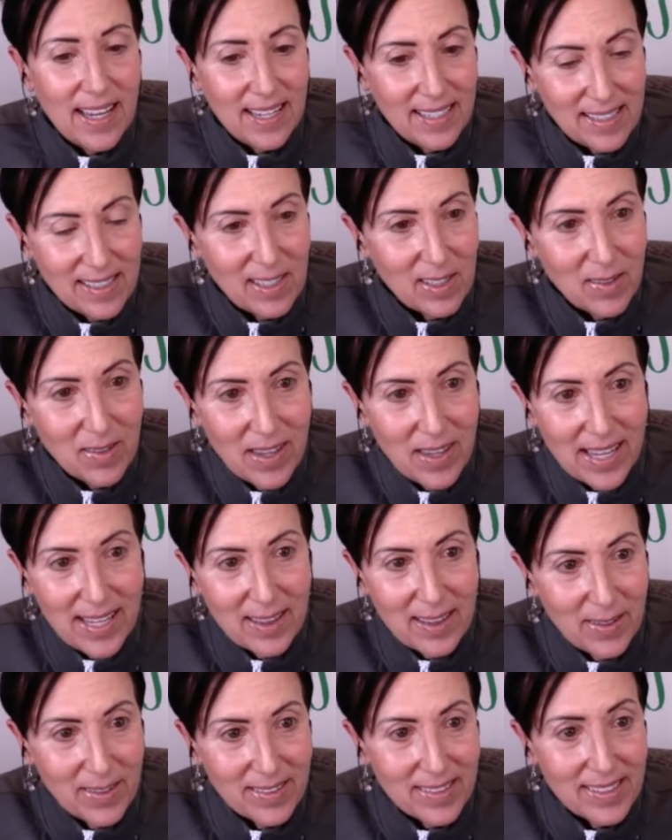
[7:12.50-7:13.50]
And until they
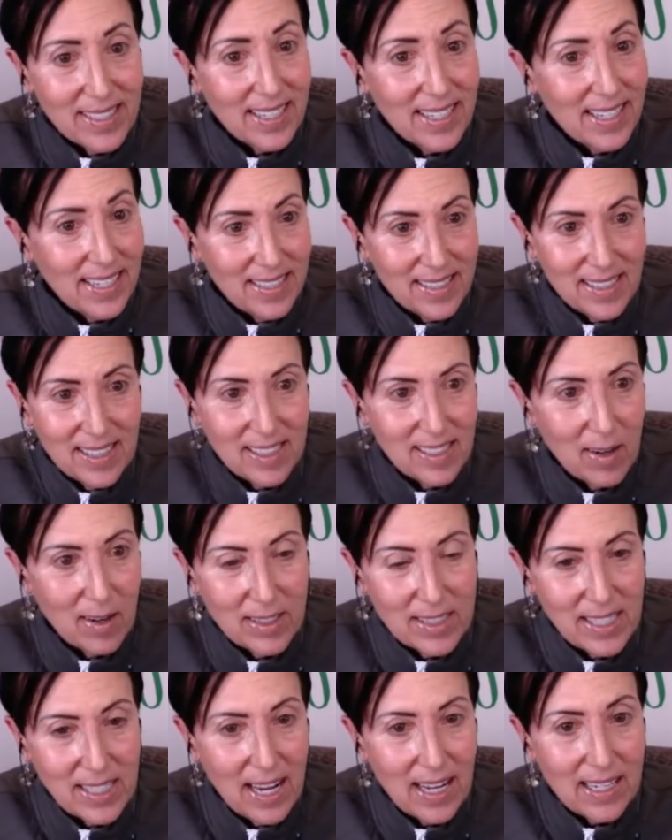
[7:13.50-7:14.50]
learn to eat
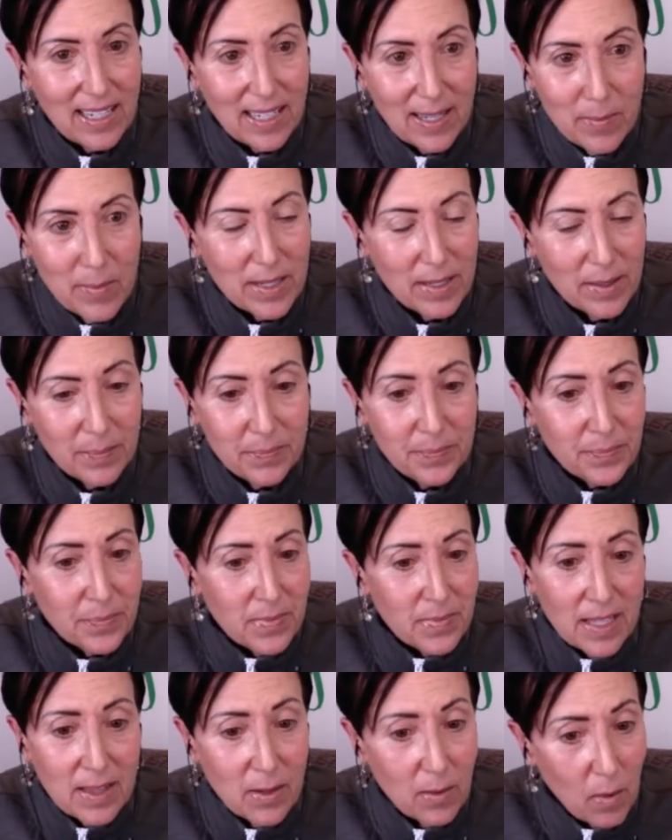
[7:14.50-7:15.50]
starch ad libitum,
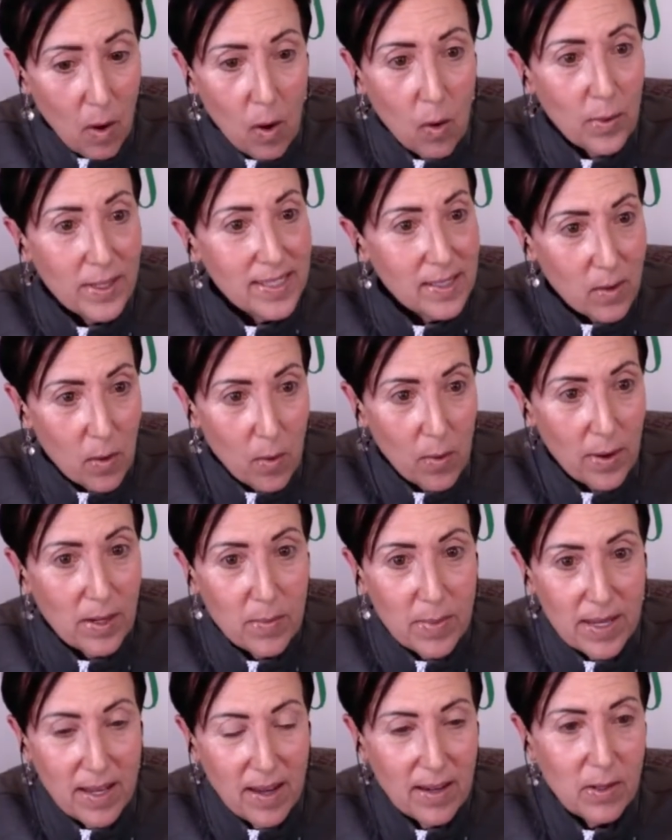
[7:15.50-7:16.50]
they're always going
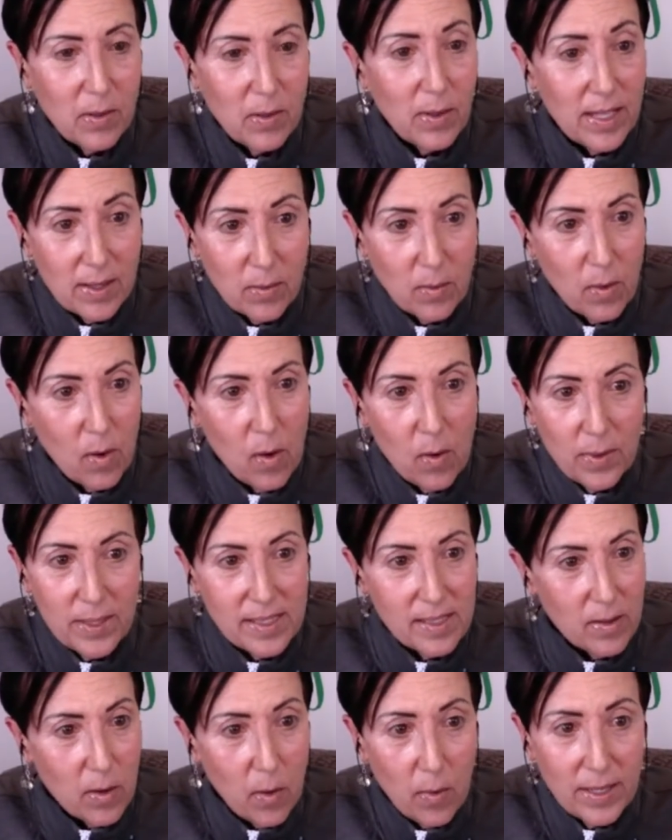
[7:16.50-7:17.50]
to be hungry, and they're
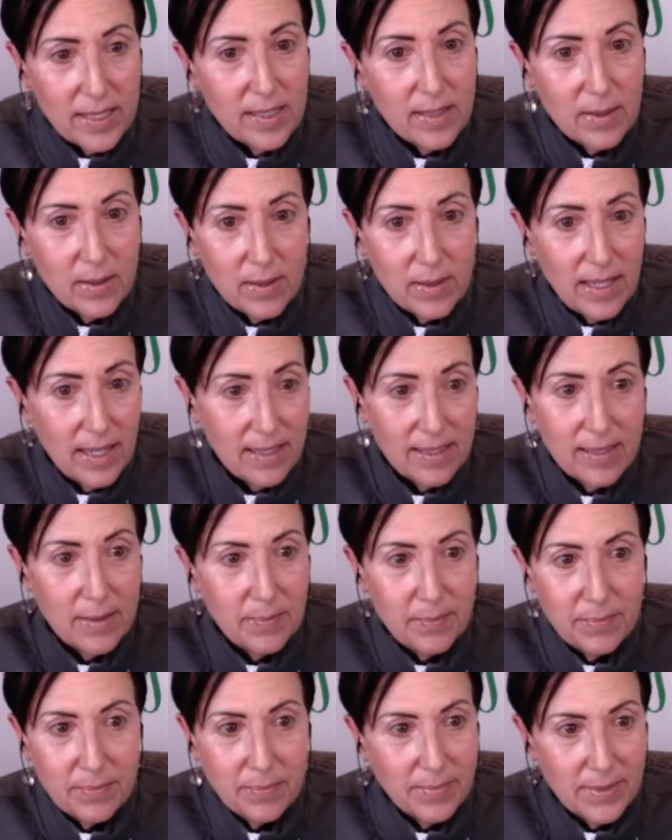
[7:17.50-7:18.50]
always going to end
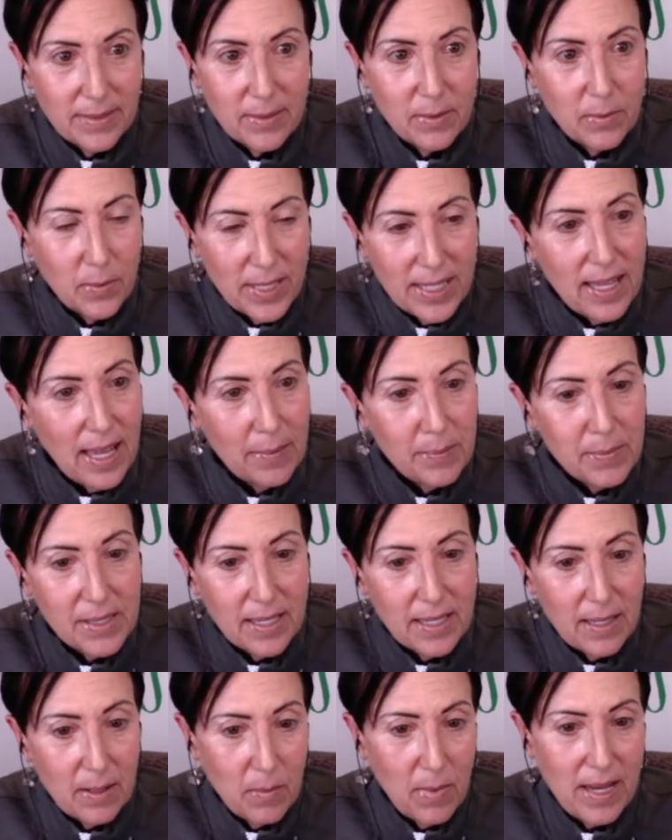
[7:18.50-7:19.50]
up
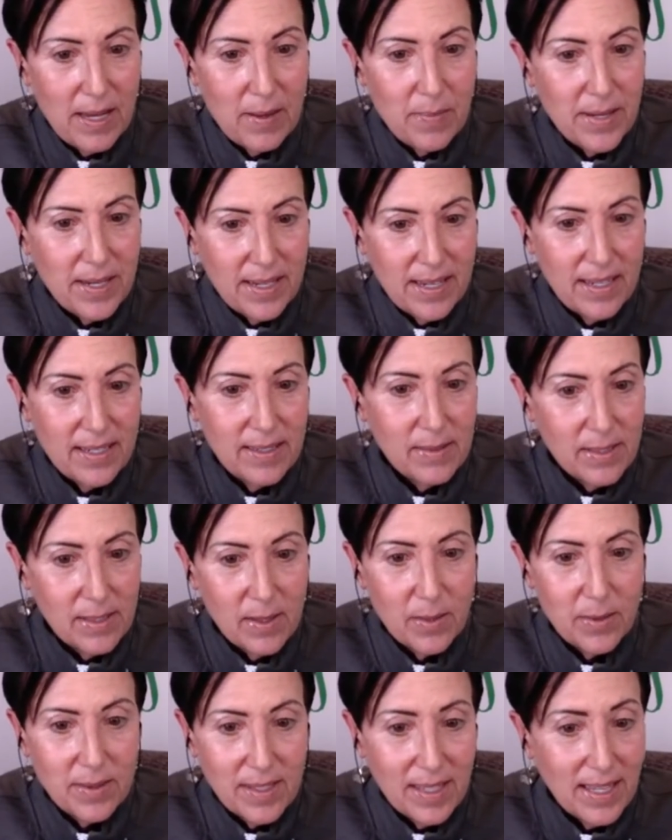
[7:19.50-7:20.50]
relapsing, in my opinion.
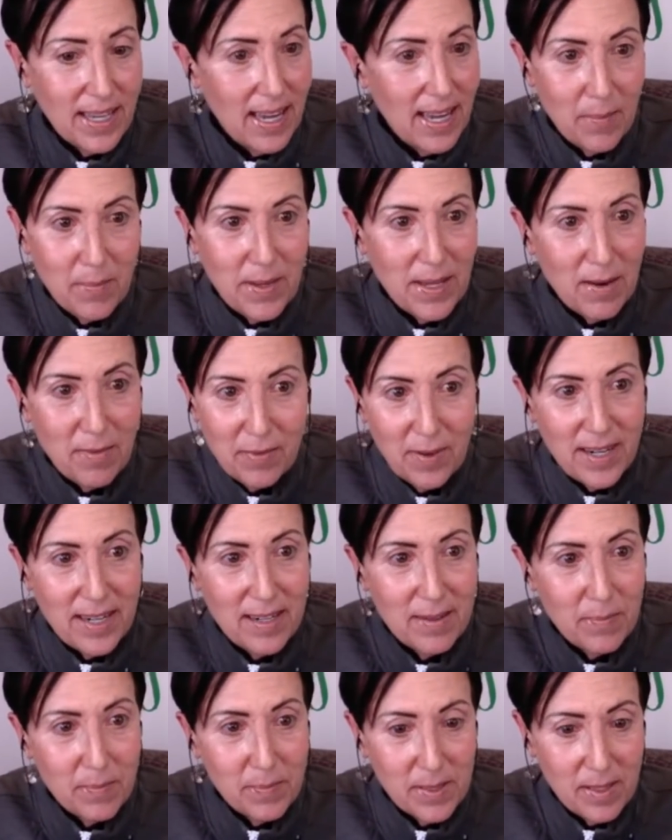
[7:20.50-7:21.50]
So you can't be
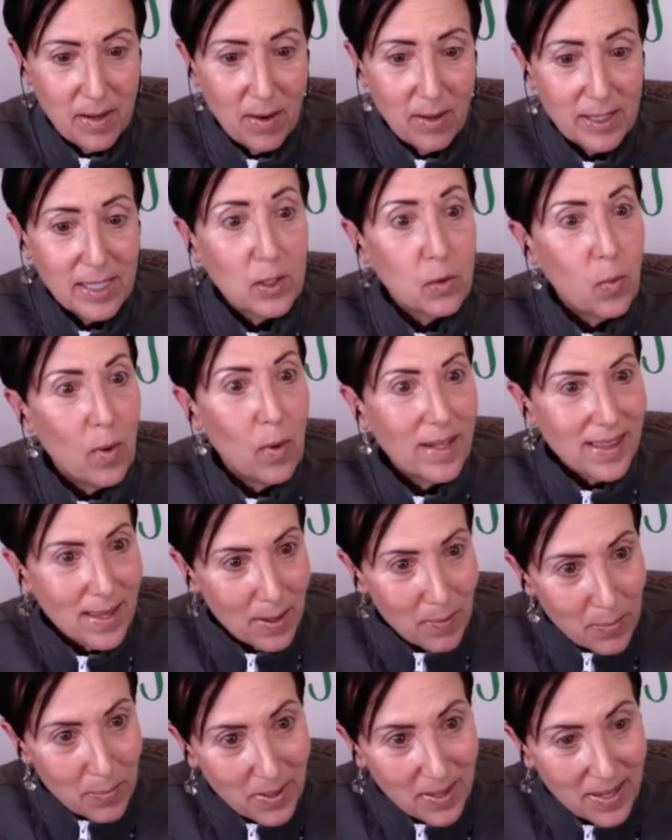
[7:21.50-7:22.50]
afraid of starch. It's what
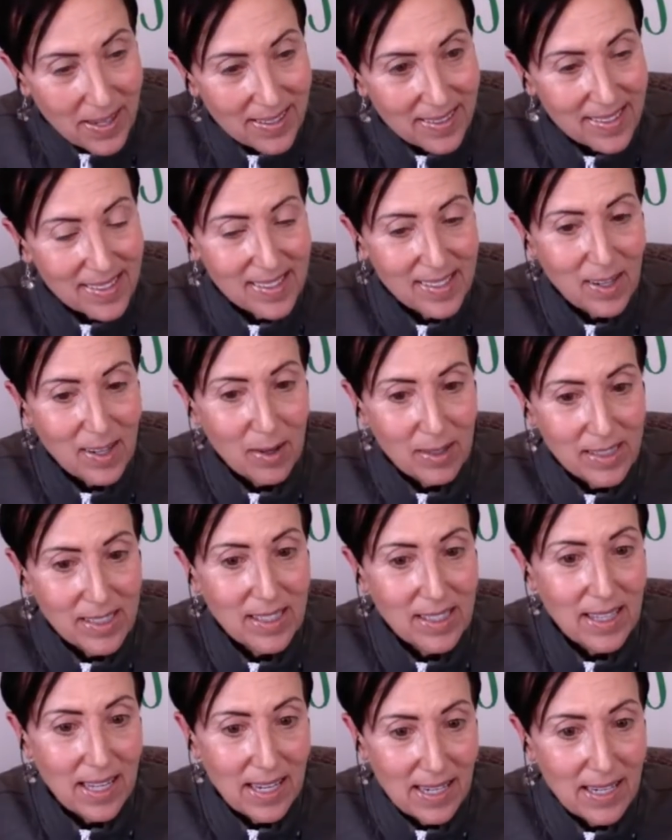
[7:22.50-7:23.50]
they put on the starch
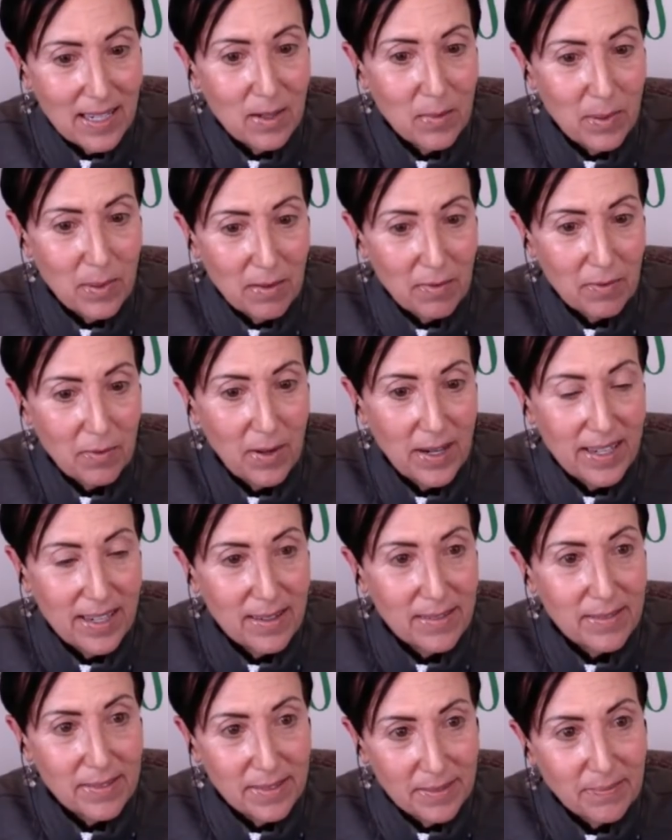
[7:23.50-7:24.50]
that they need to be afraid
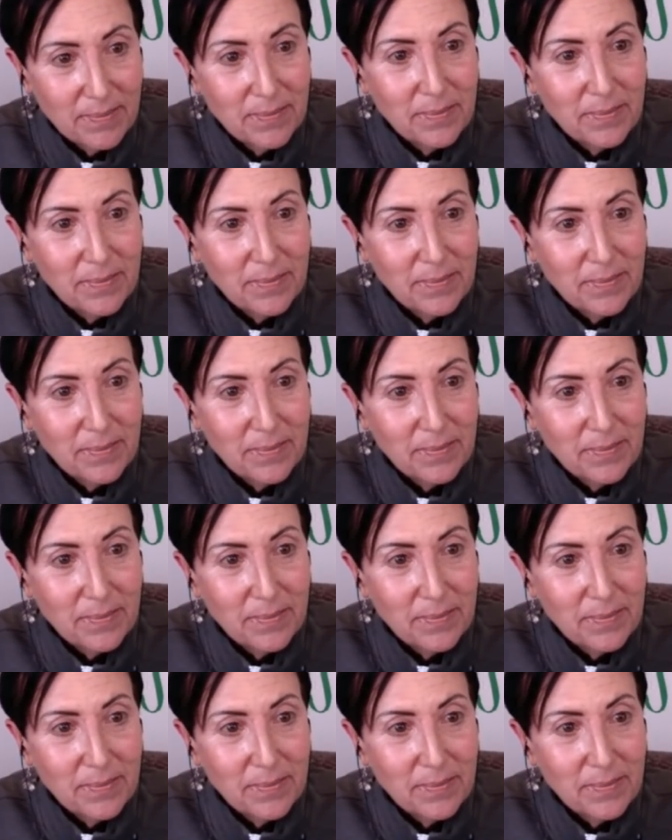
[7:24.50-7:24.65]
of.